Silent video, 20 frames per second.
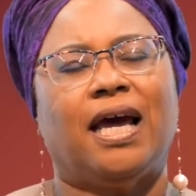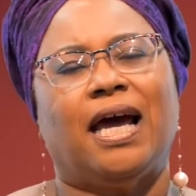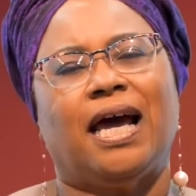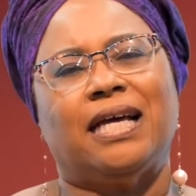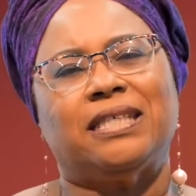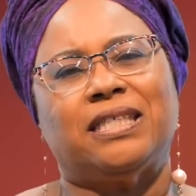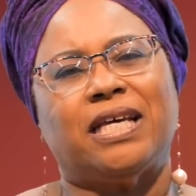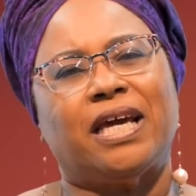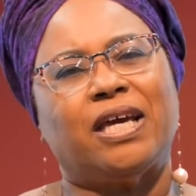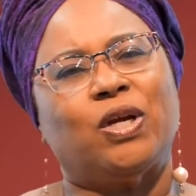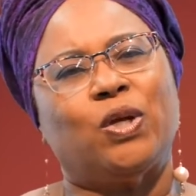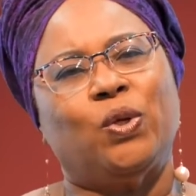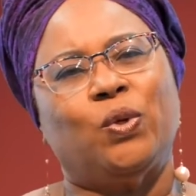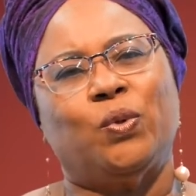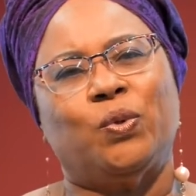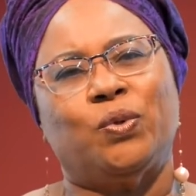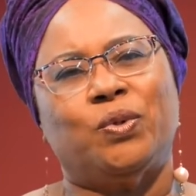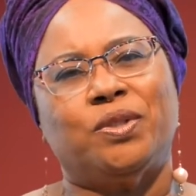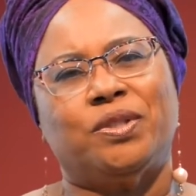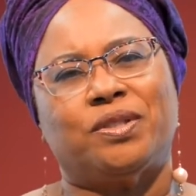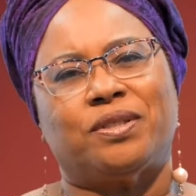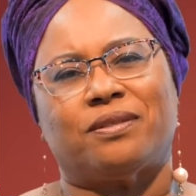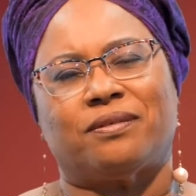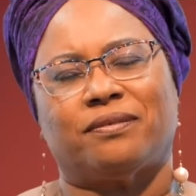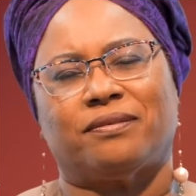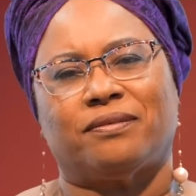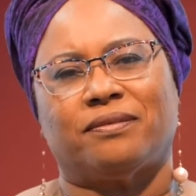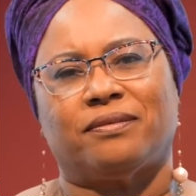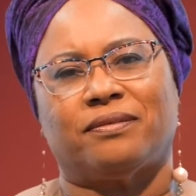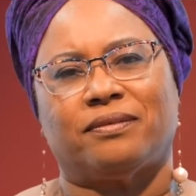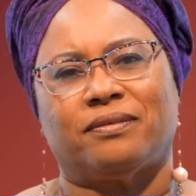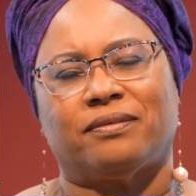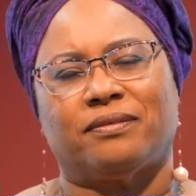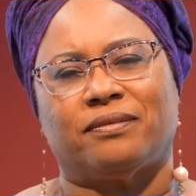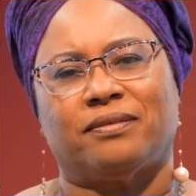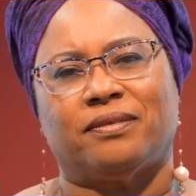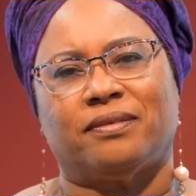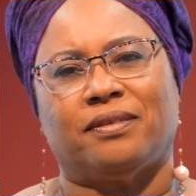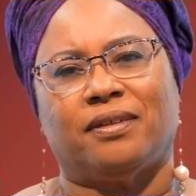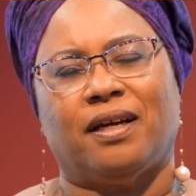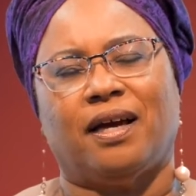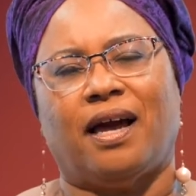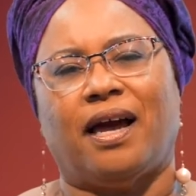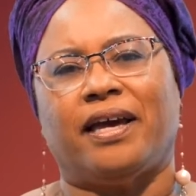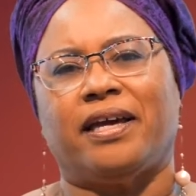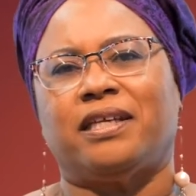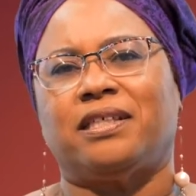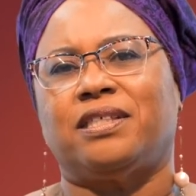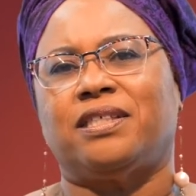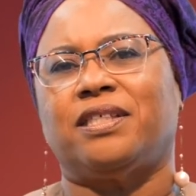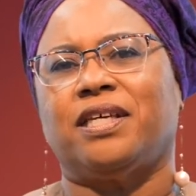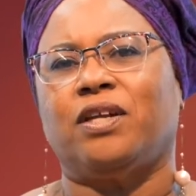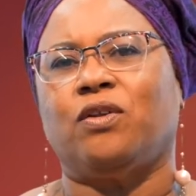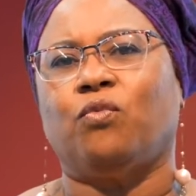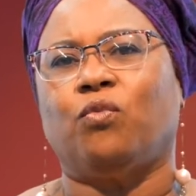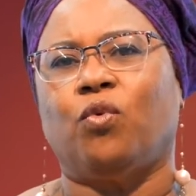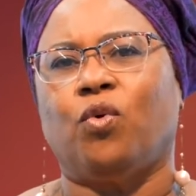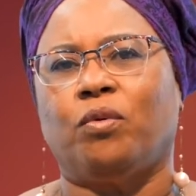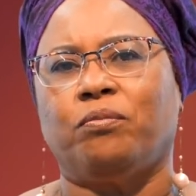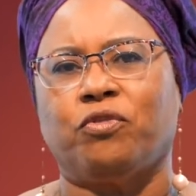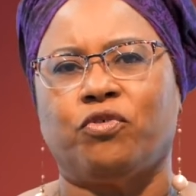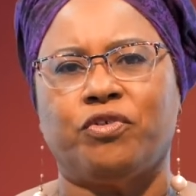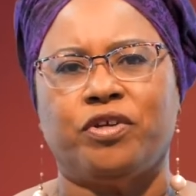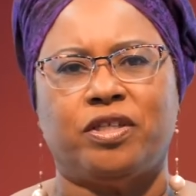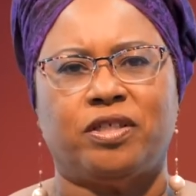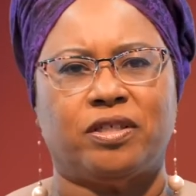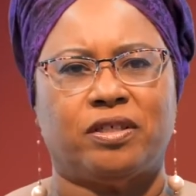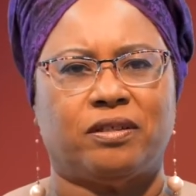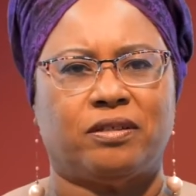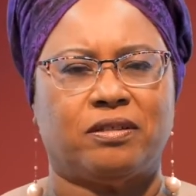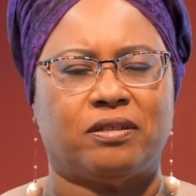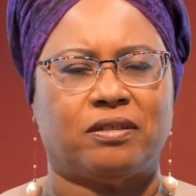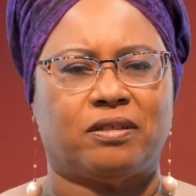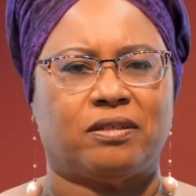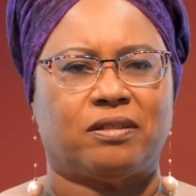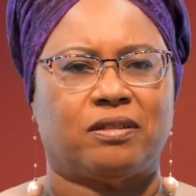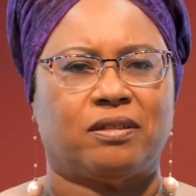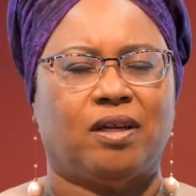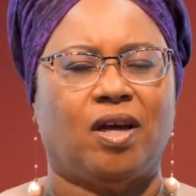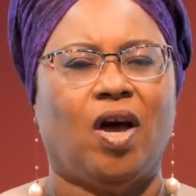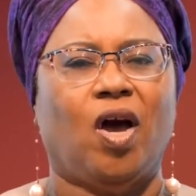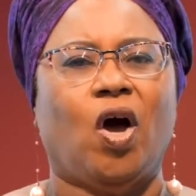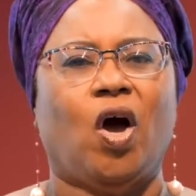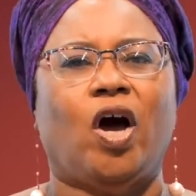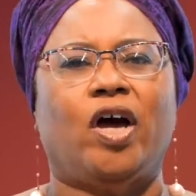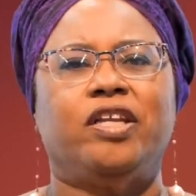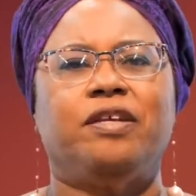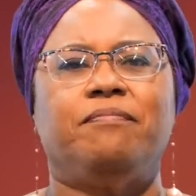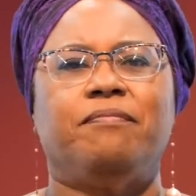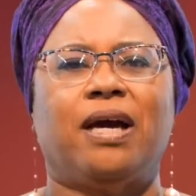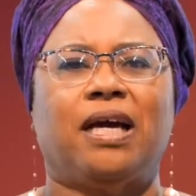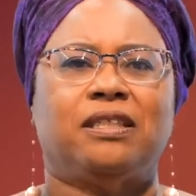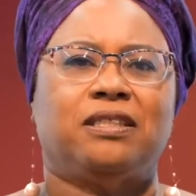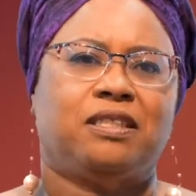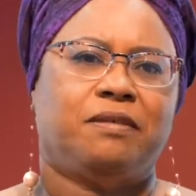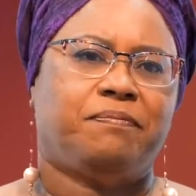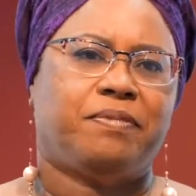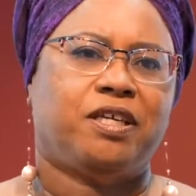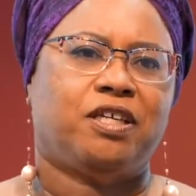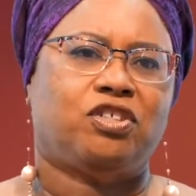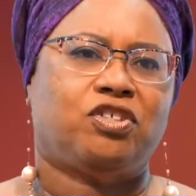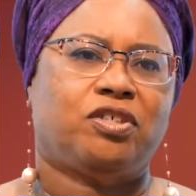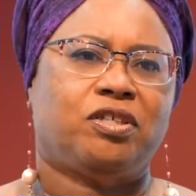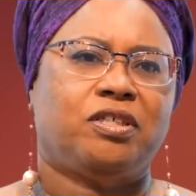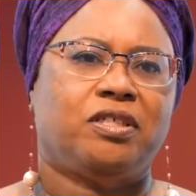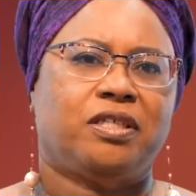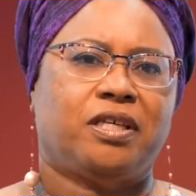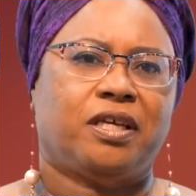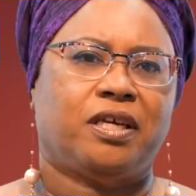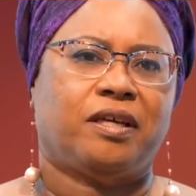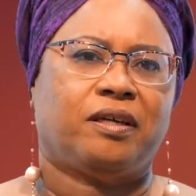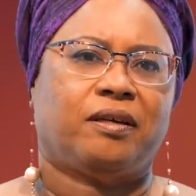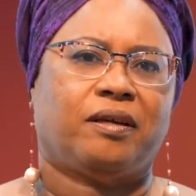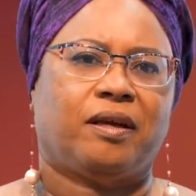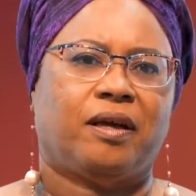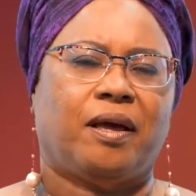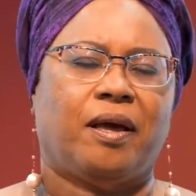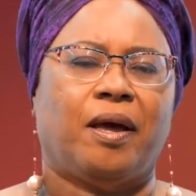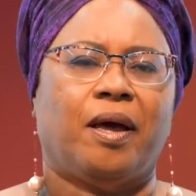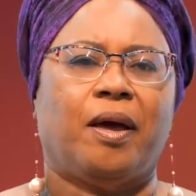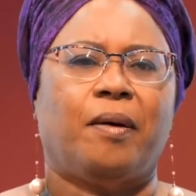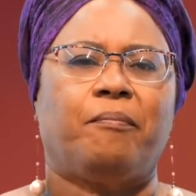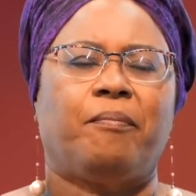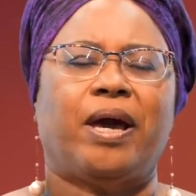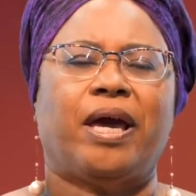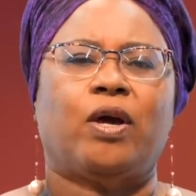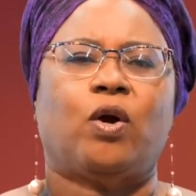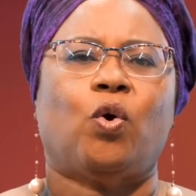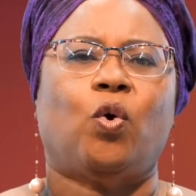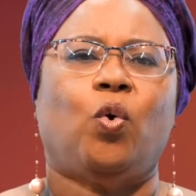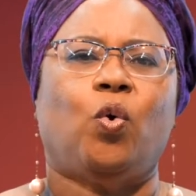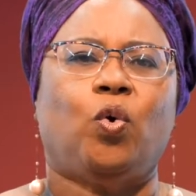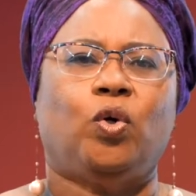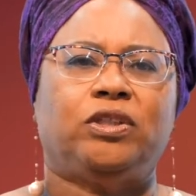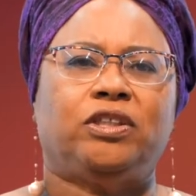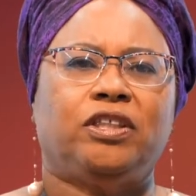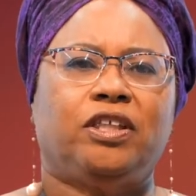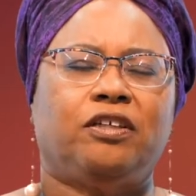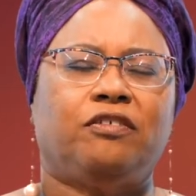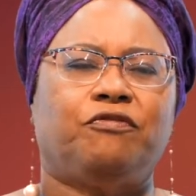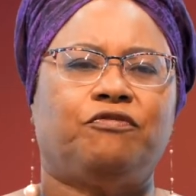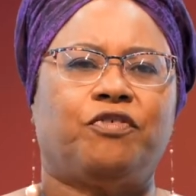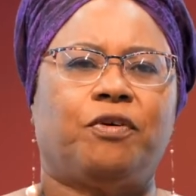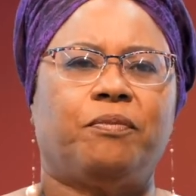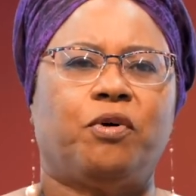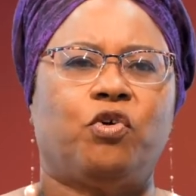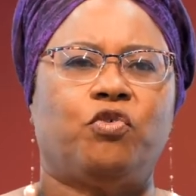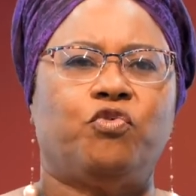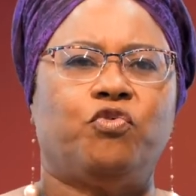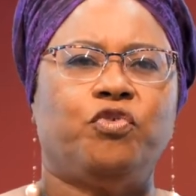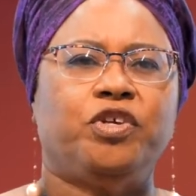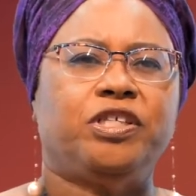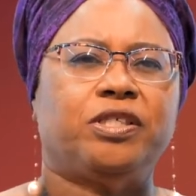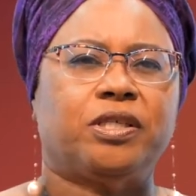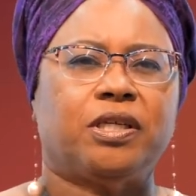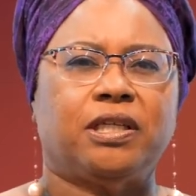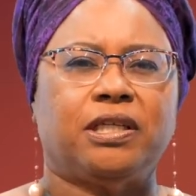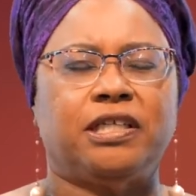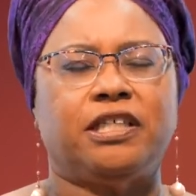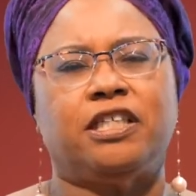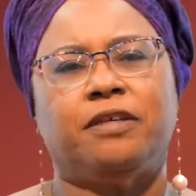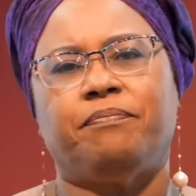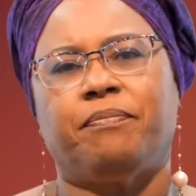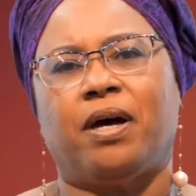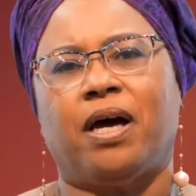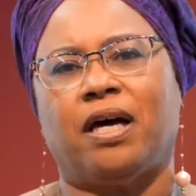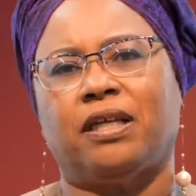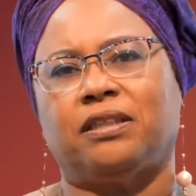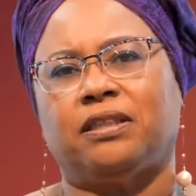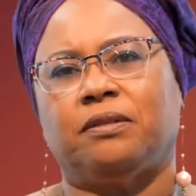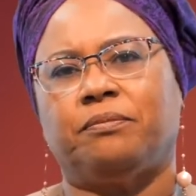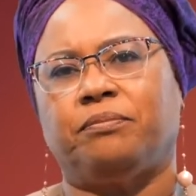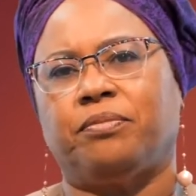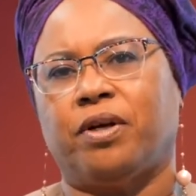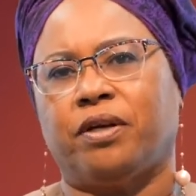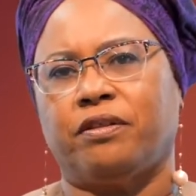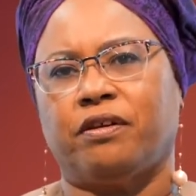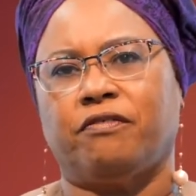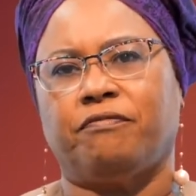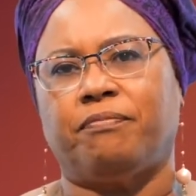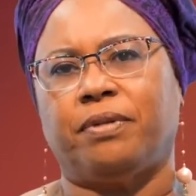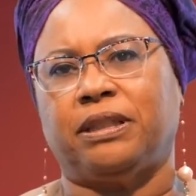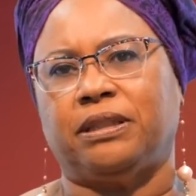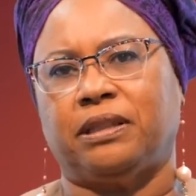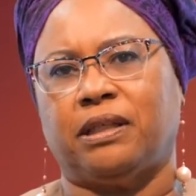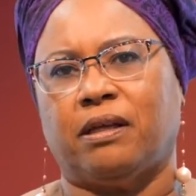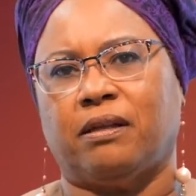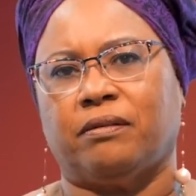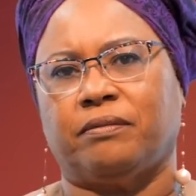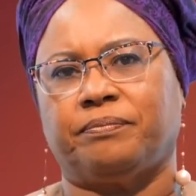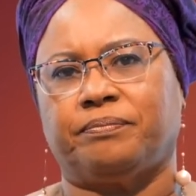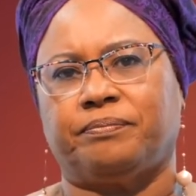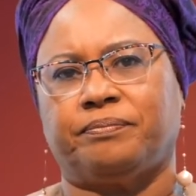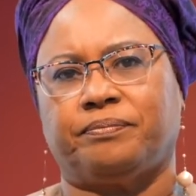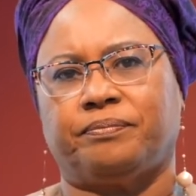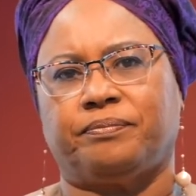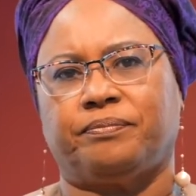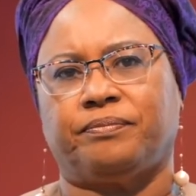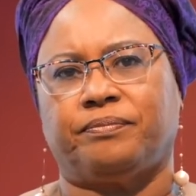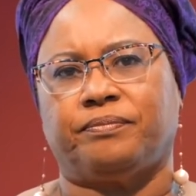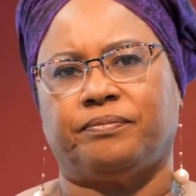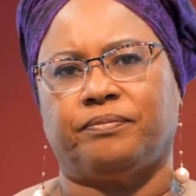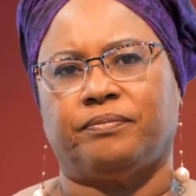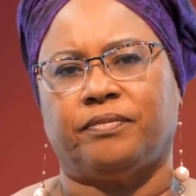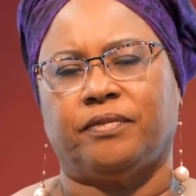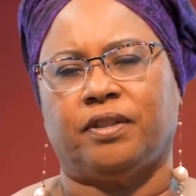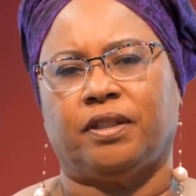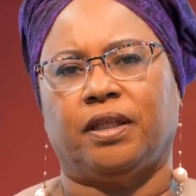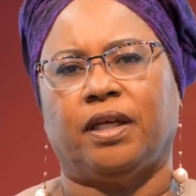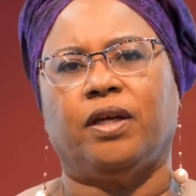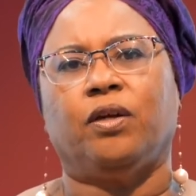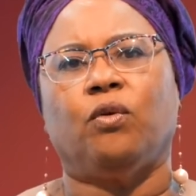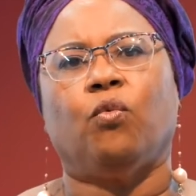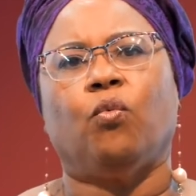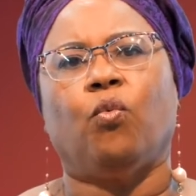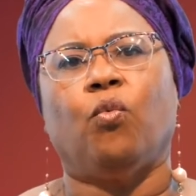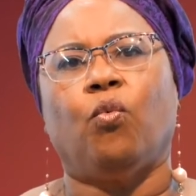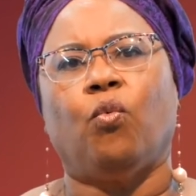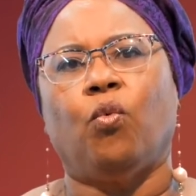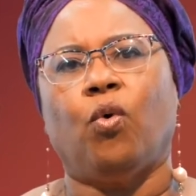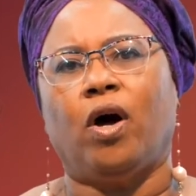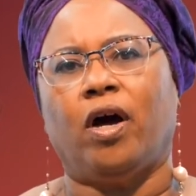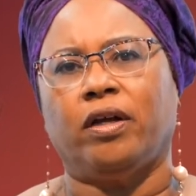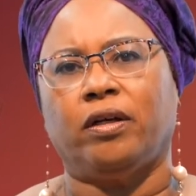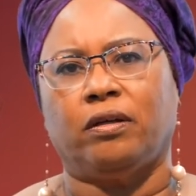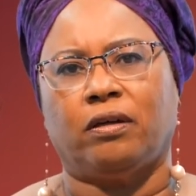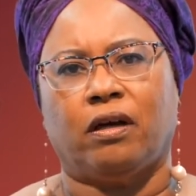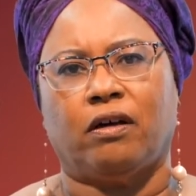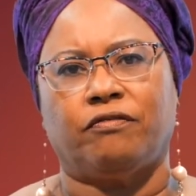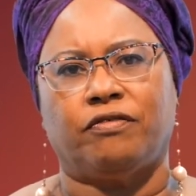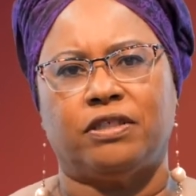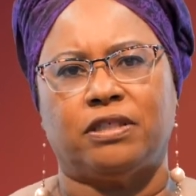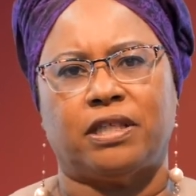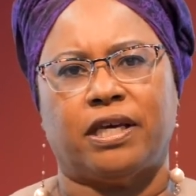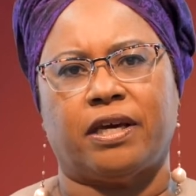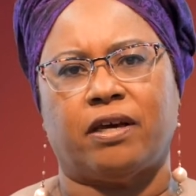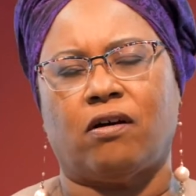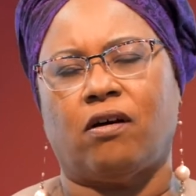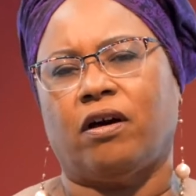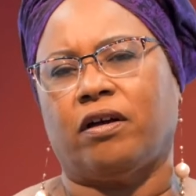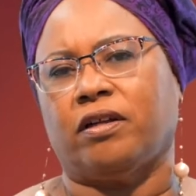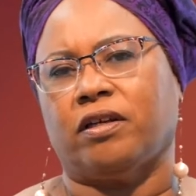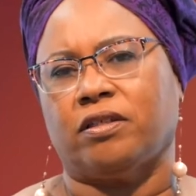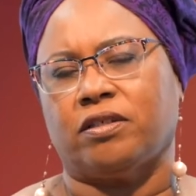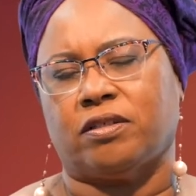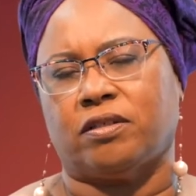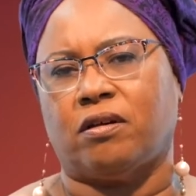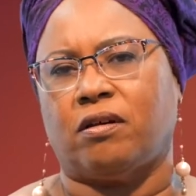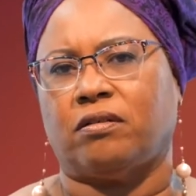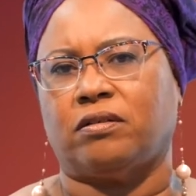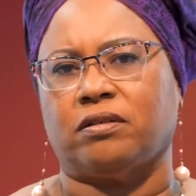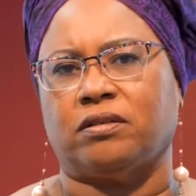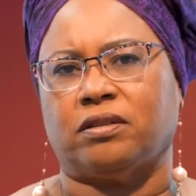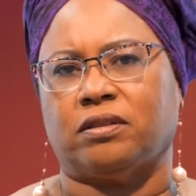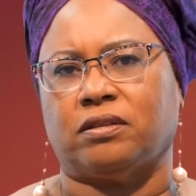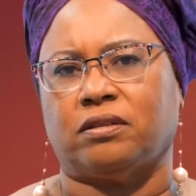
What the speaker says: As I close, I extend warm greetings on Emancipation Day by quoting from our recently departed brother of Bethel in one of his iconic songs,